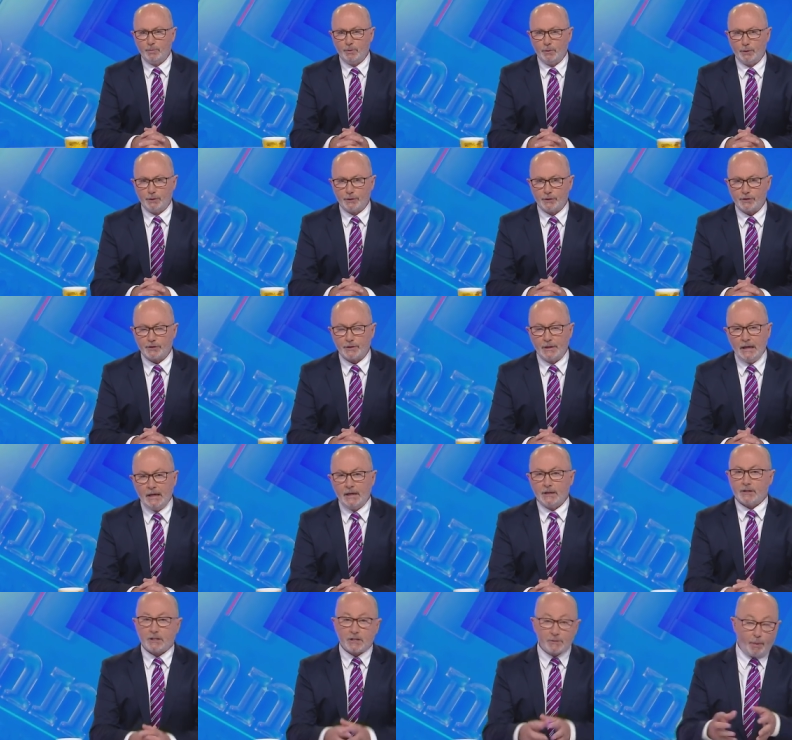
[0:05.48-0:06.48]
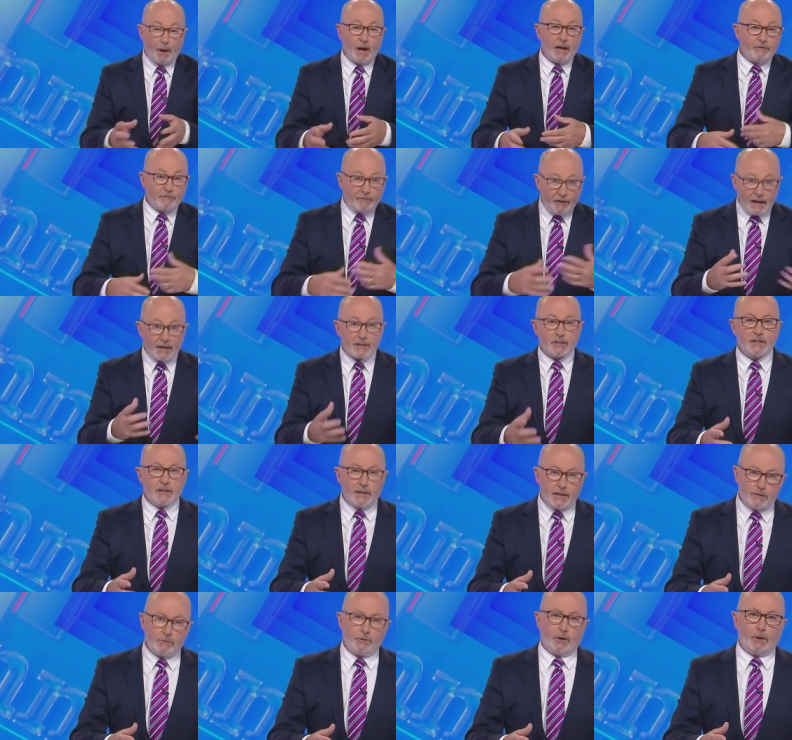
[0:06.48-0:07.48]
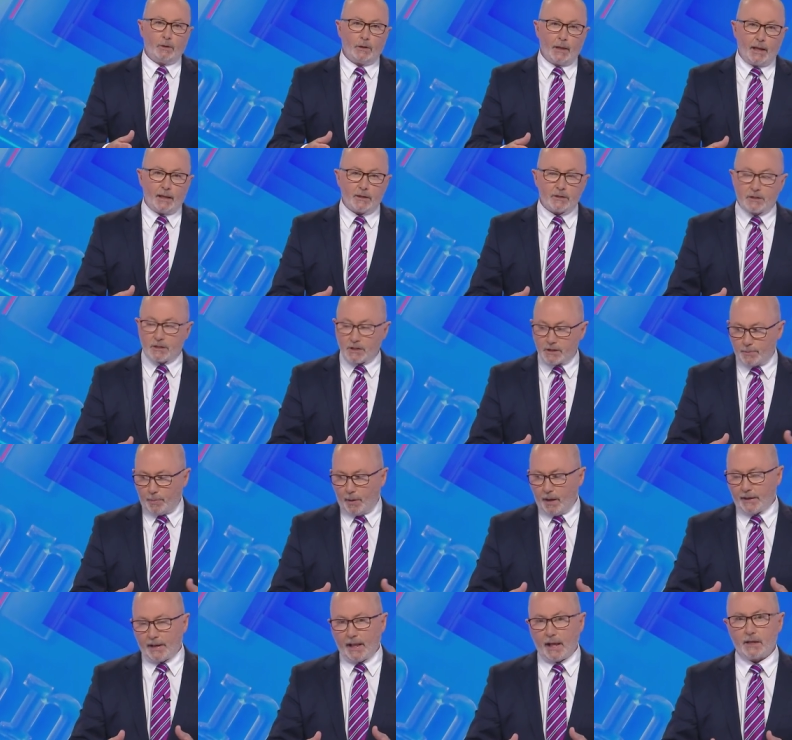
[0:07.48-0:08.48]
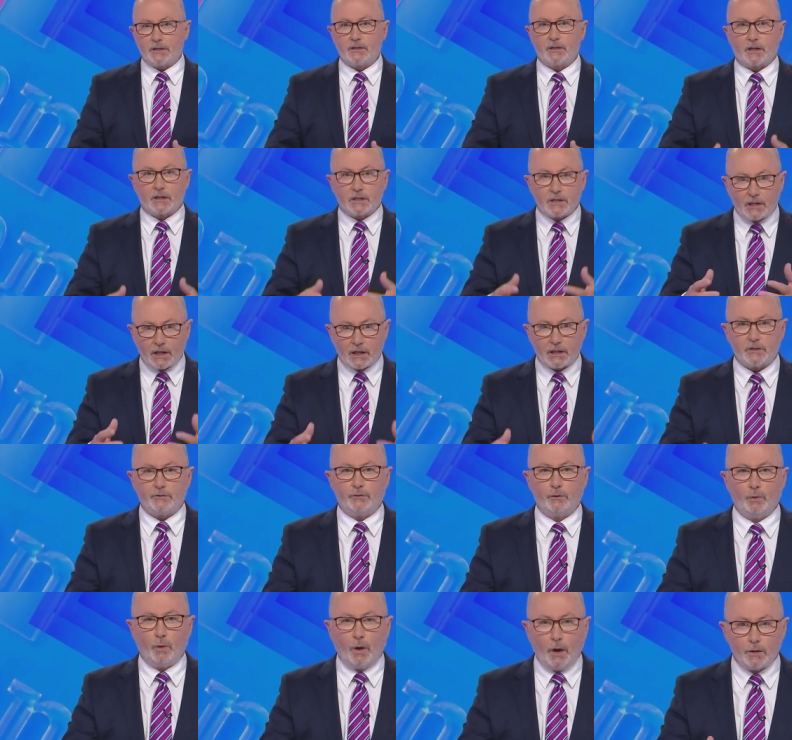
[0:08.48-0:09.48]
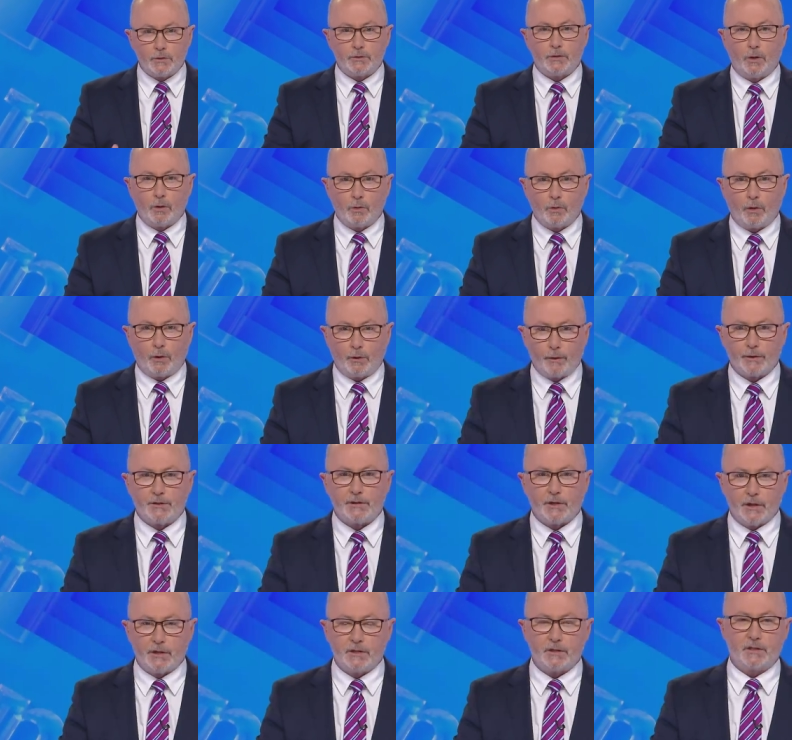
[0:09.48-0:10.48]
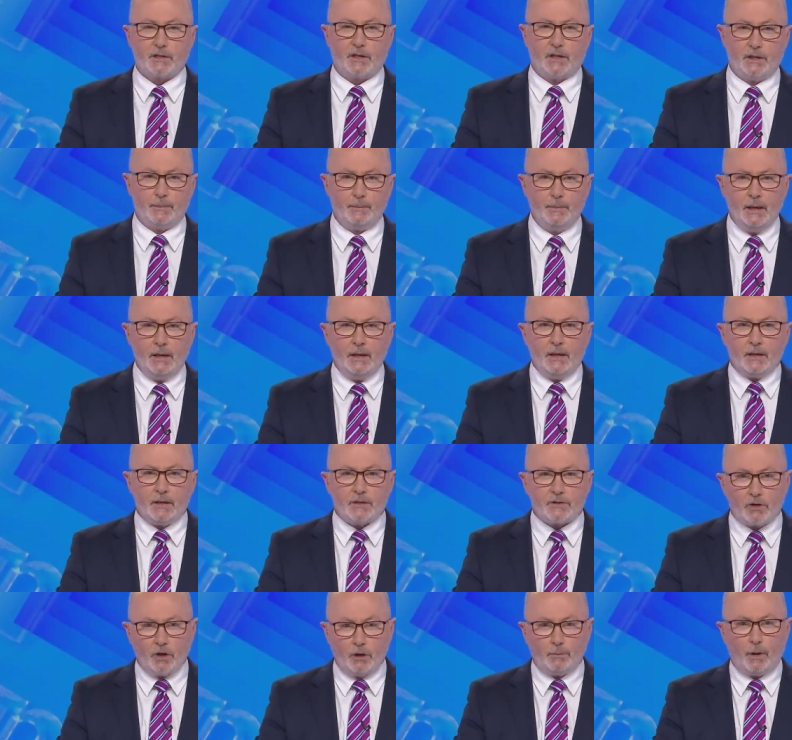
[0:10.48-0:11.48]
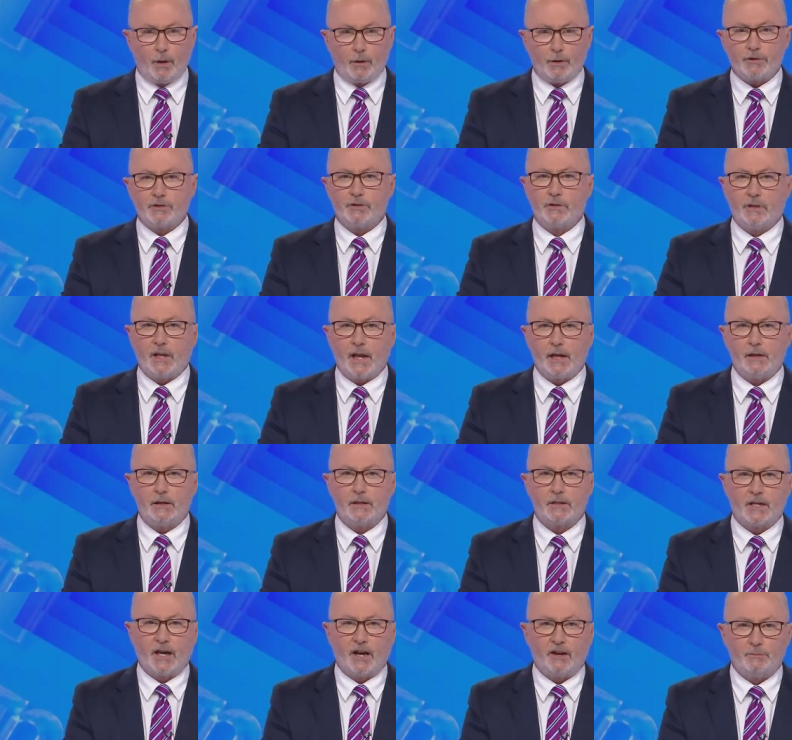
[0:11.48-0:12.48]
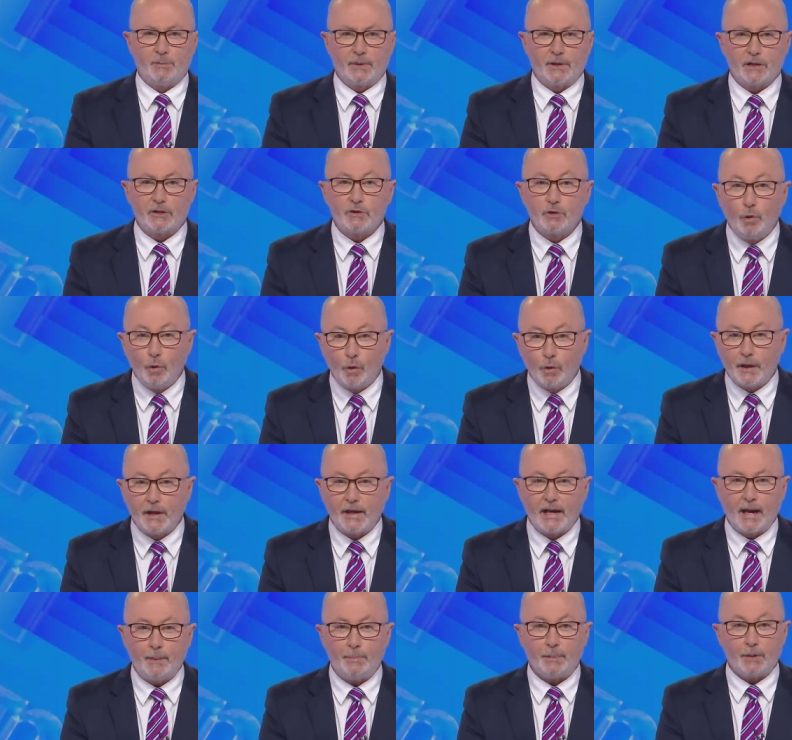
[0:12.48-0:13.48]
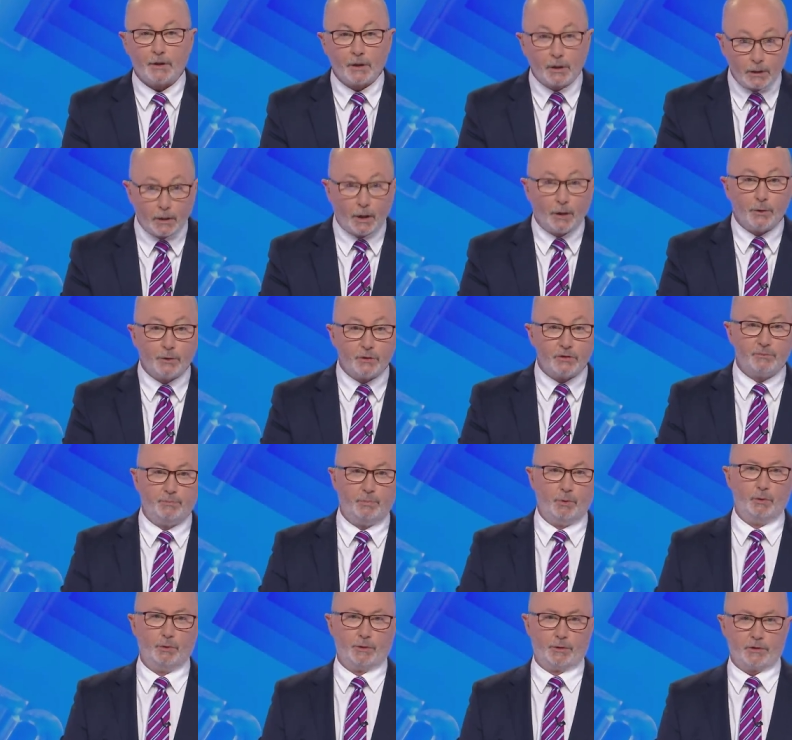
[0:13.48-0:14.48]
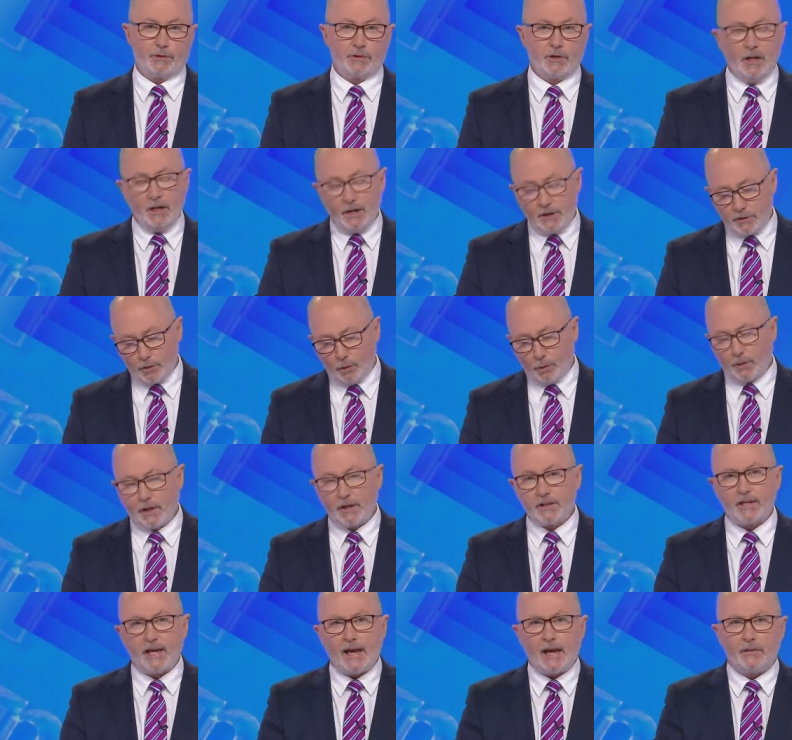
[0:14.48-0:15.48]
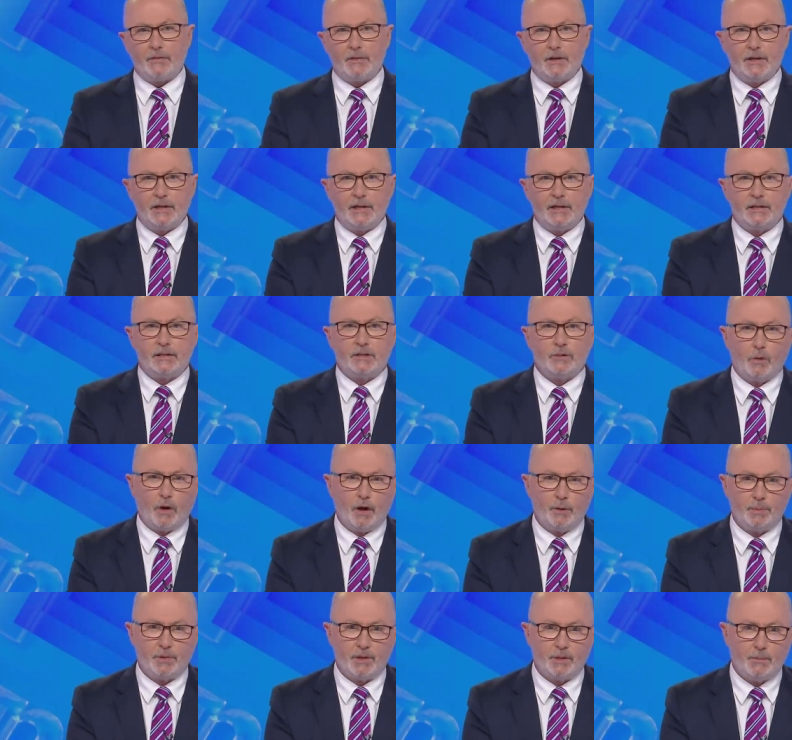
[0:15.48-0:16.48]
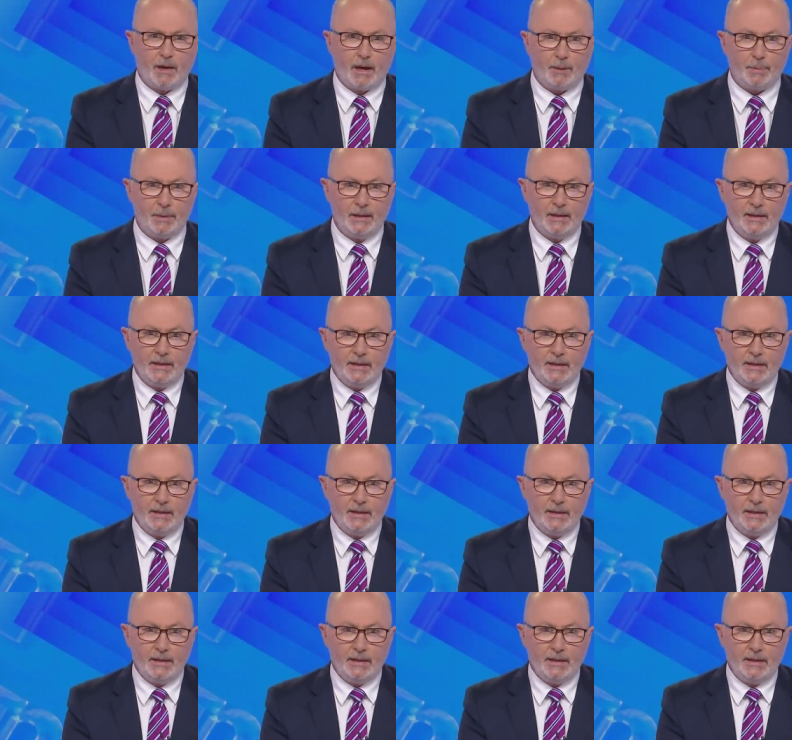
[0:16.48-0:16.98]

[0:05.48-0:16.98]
borders, despite vaccine rollouts, despite our successful hotel quarantine scheme. Scott Morrison and his government are talking up closed borders, talking down the need to open them up,